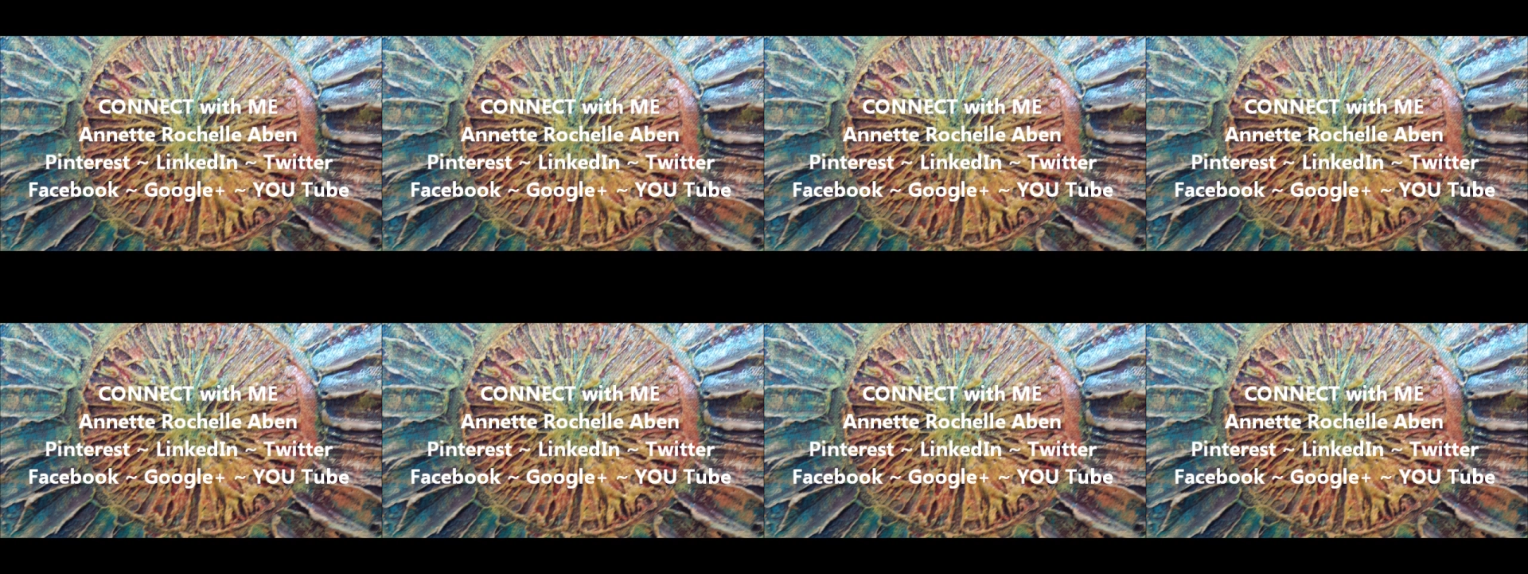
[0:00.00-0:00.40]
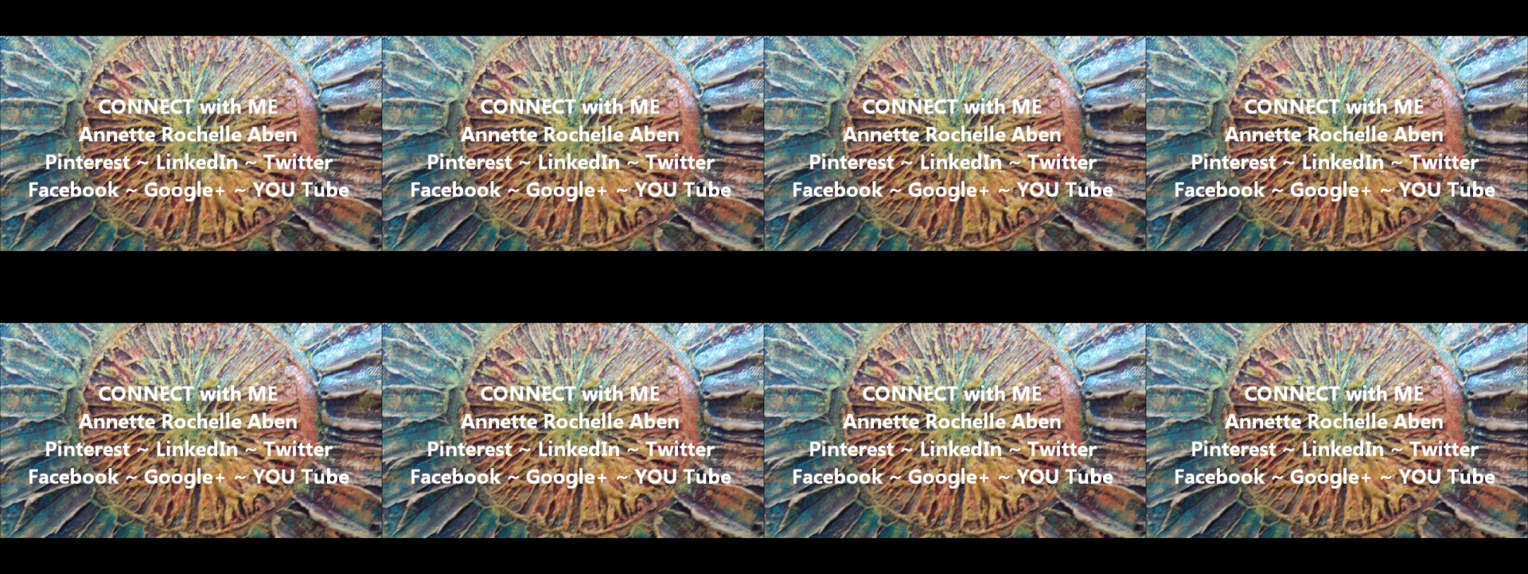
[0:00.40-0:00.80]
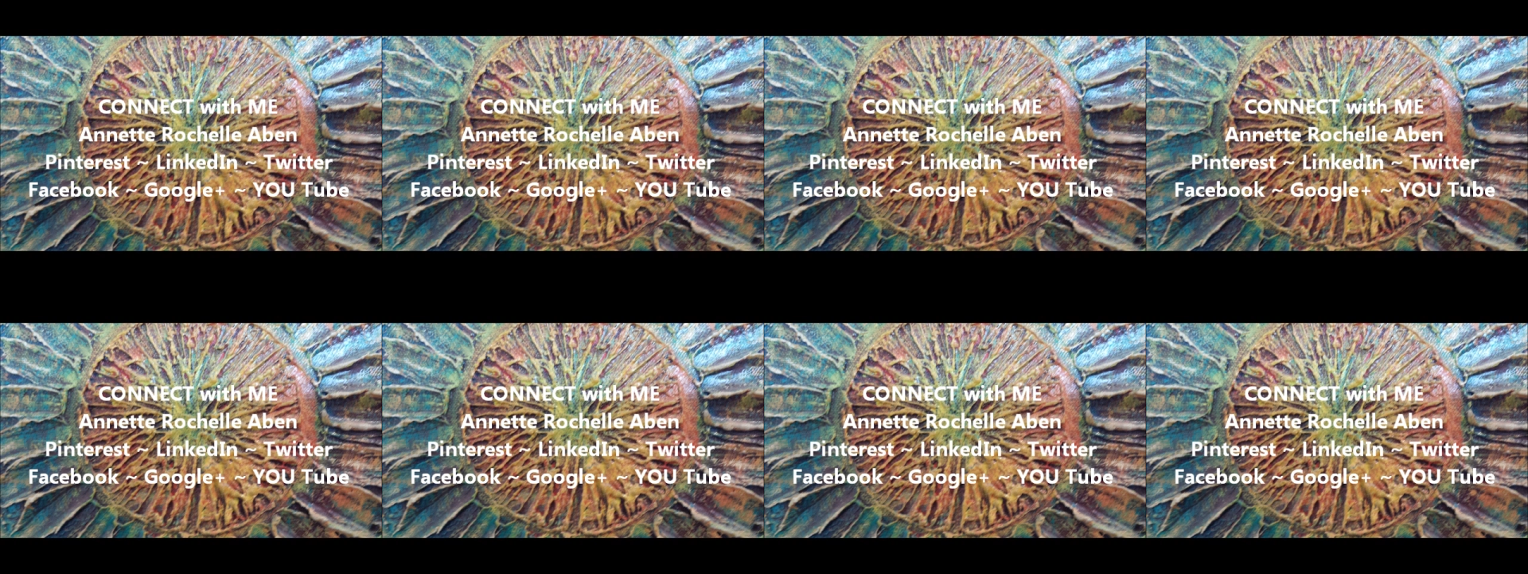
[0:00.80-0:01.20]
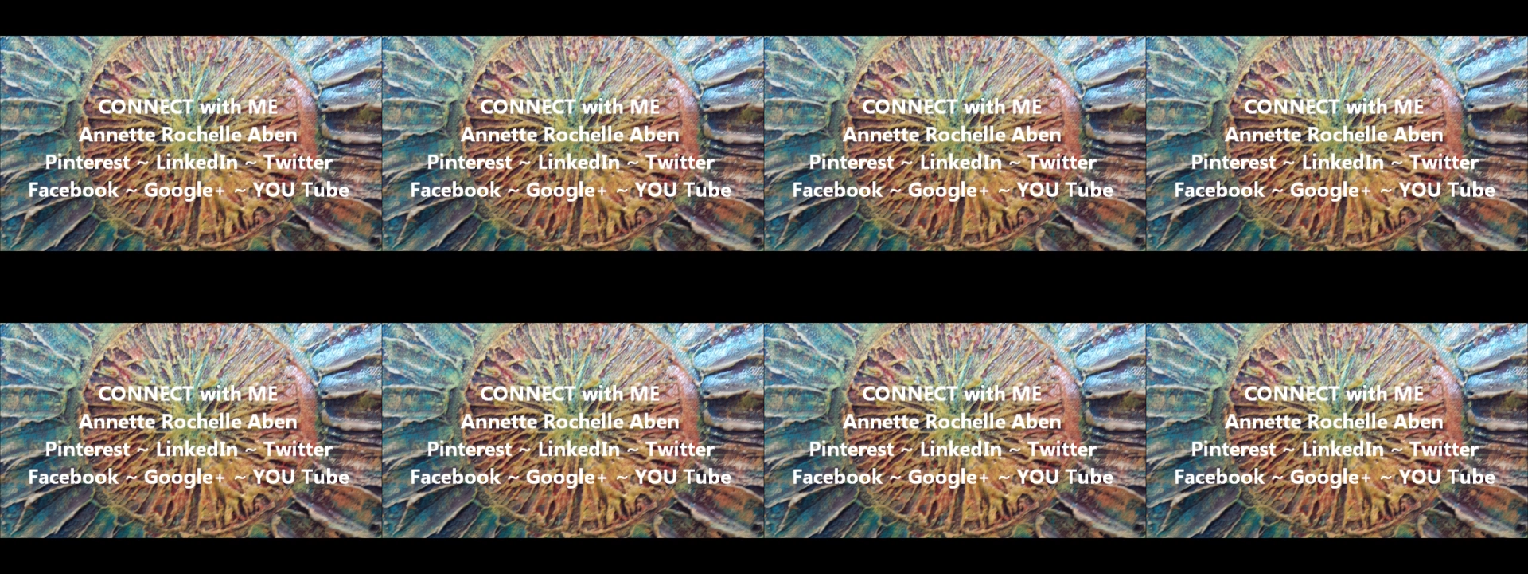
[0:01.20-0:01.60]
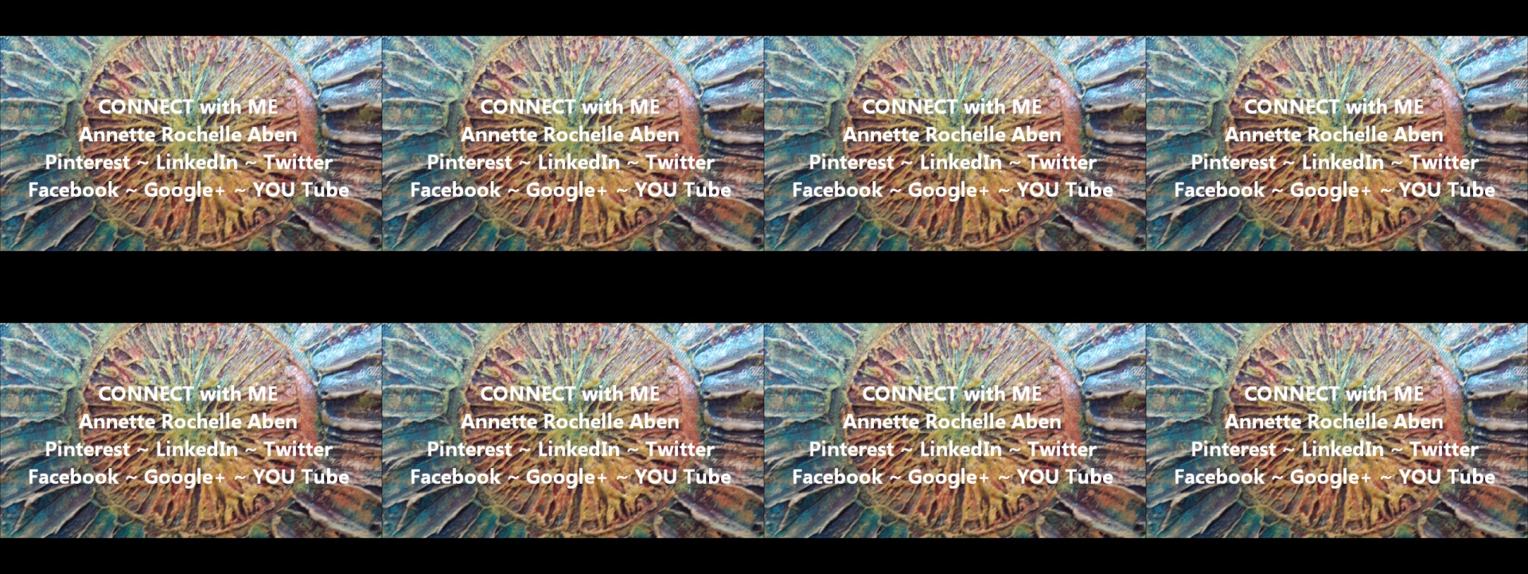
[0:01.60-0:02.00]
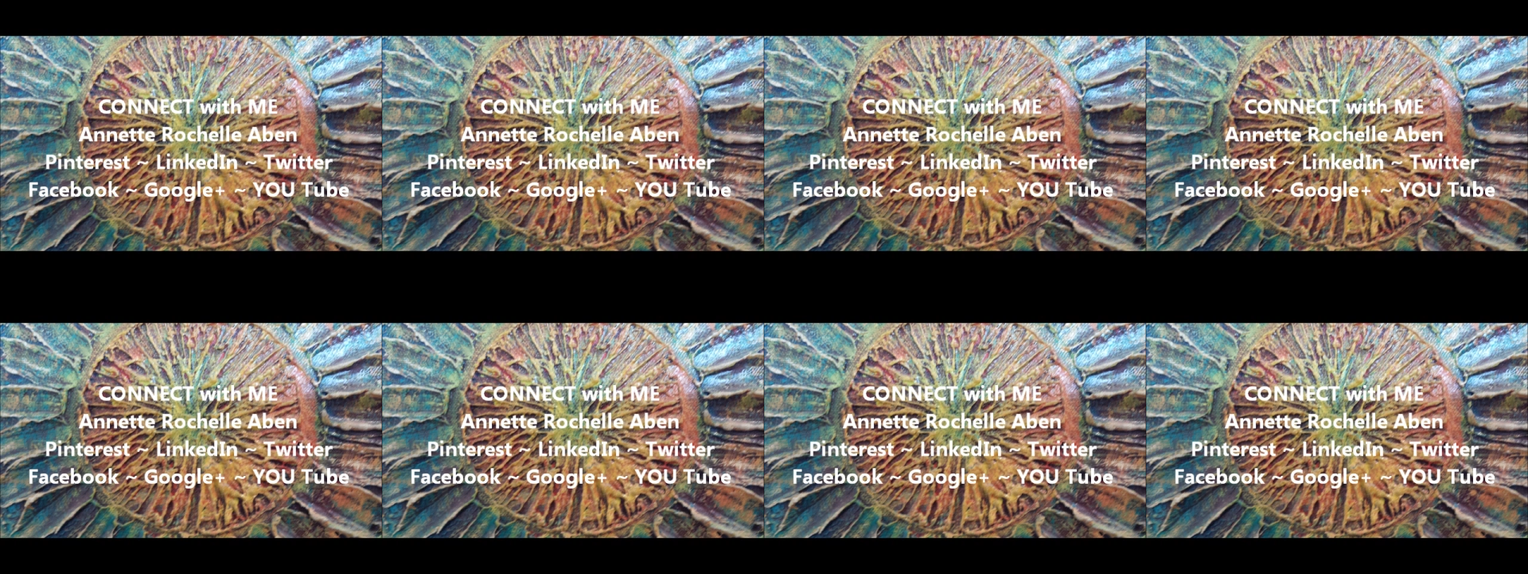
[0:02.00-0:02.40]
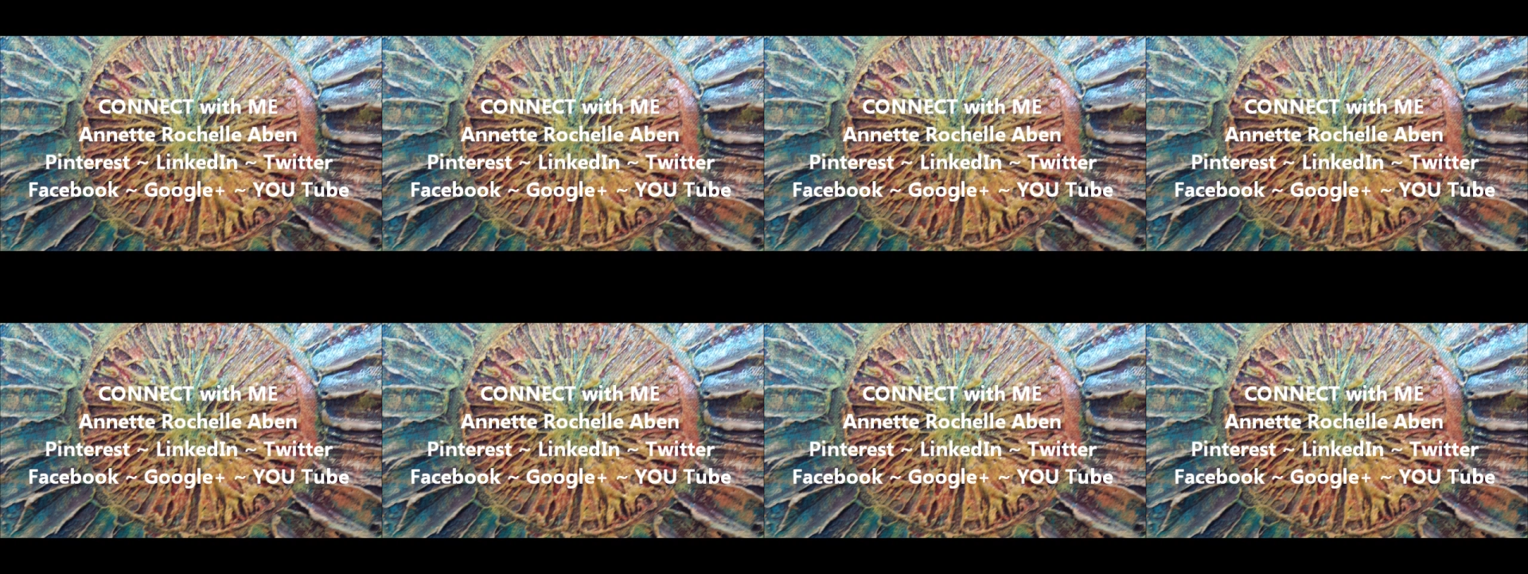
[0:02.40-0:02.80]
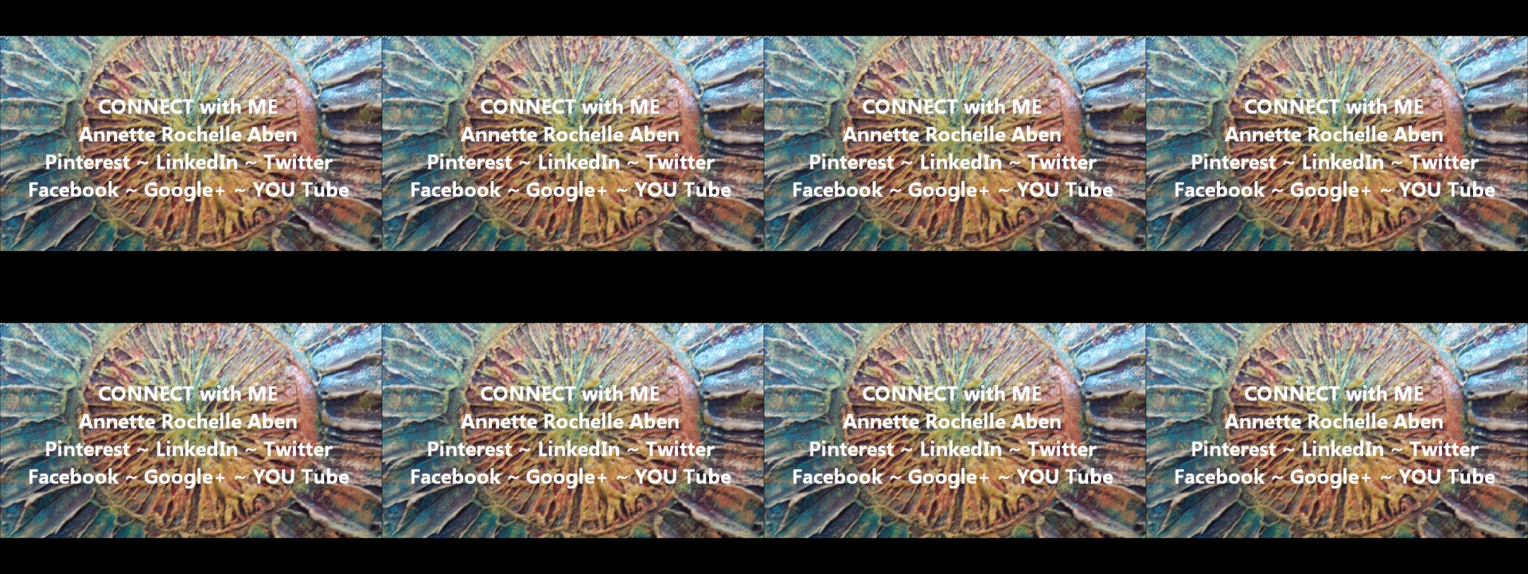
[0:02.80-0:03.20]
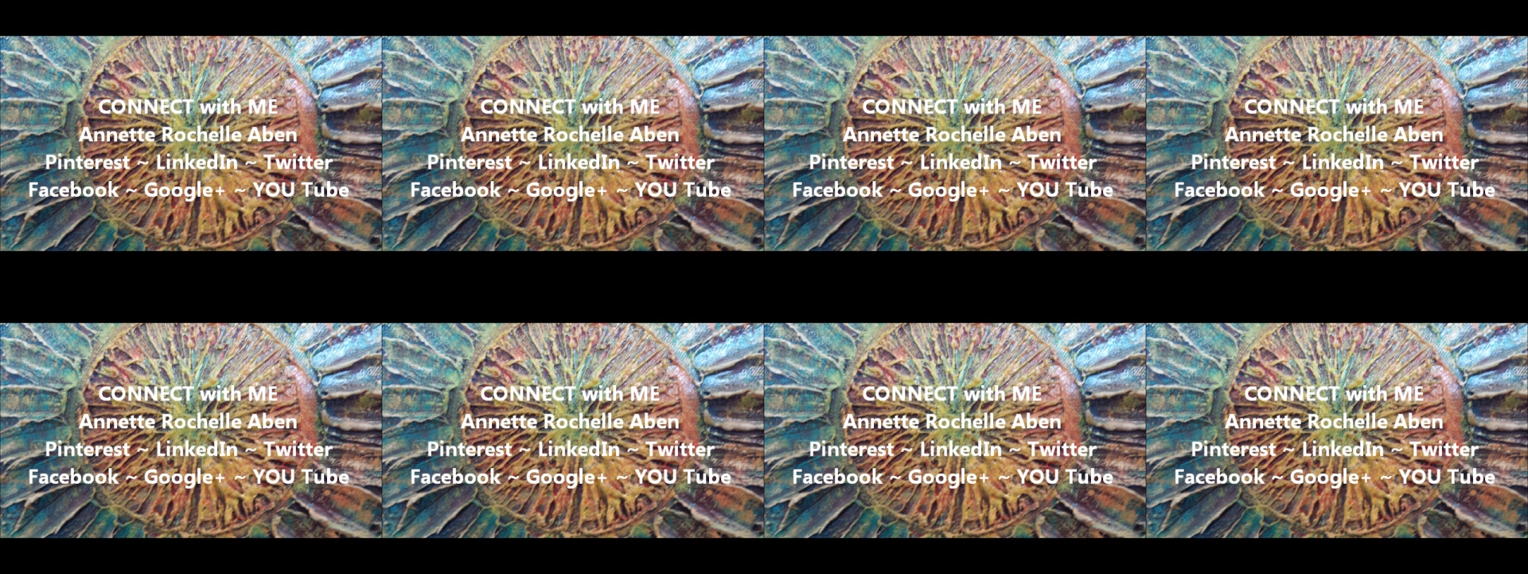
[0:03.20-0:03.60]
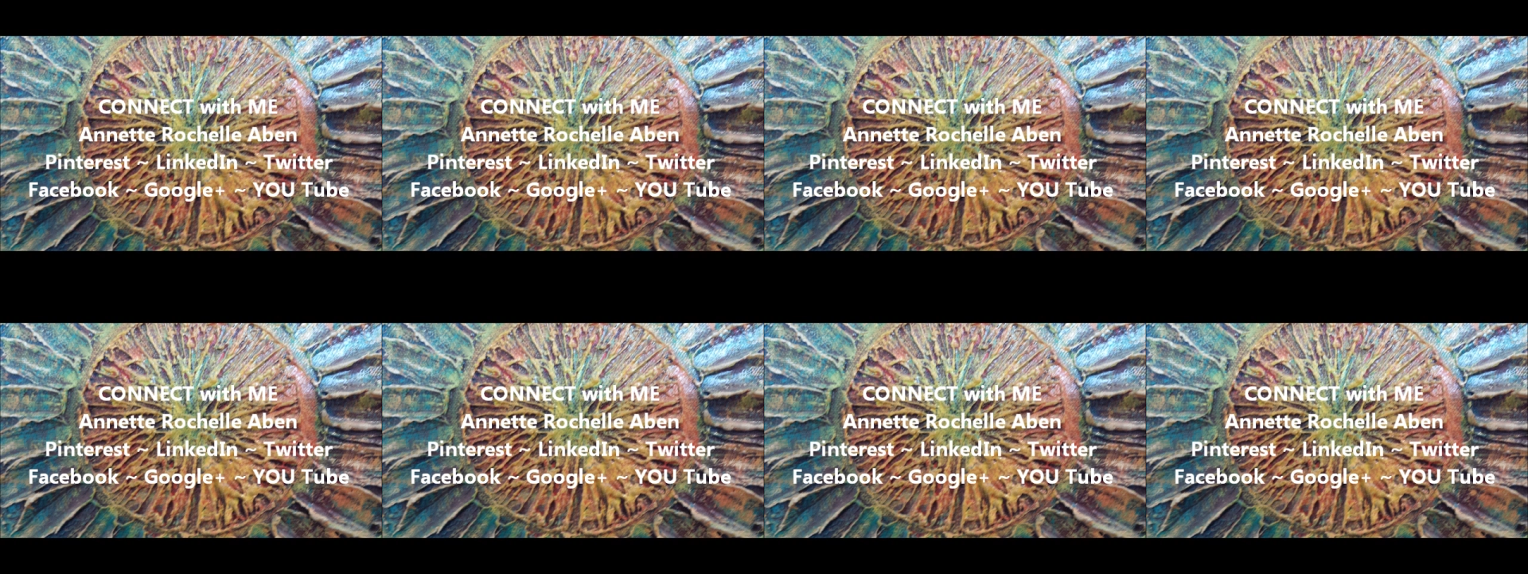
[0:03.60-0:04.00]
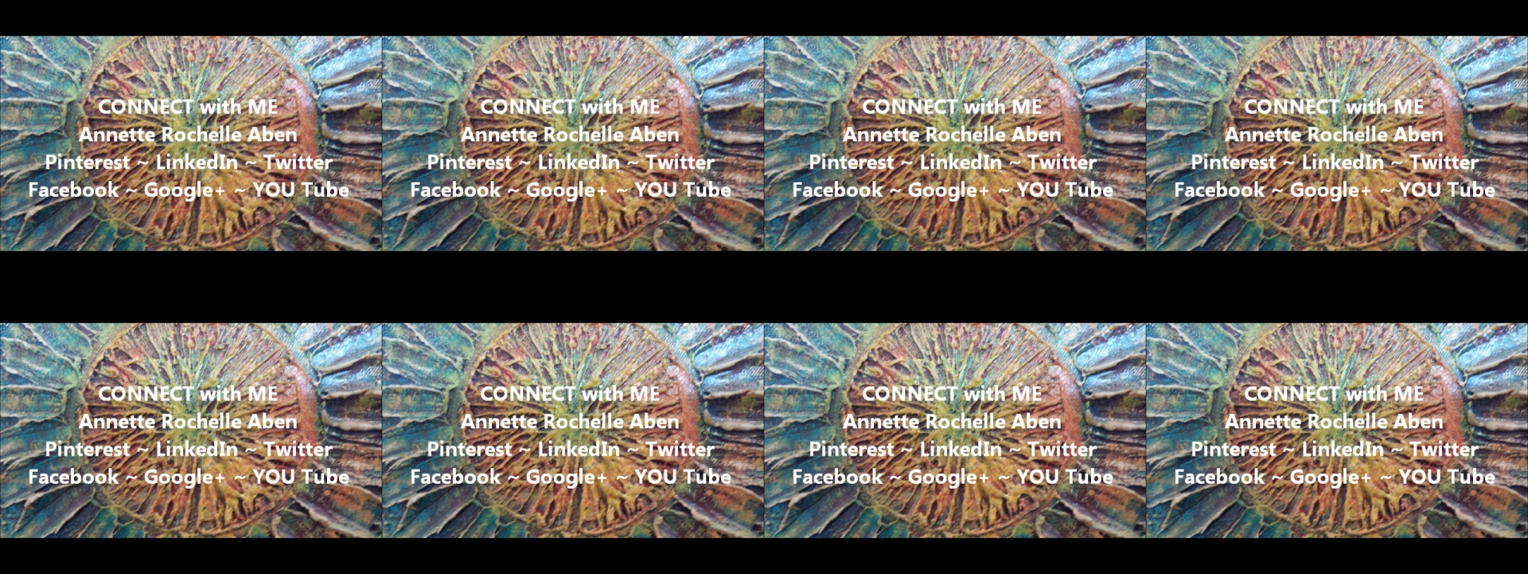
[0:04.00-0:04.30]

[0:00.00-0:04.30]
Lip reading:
Nobody's mouth can be seen.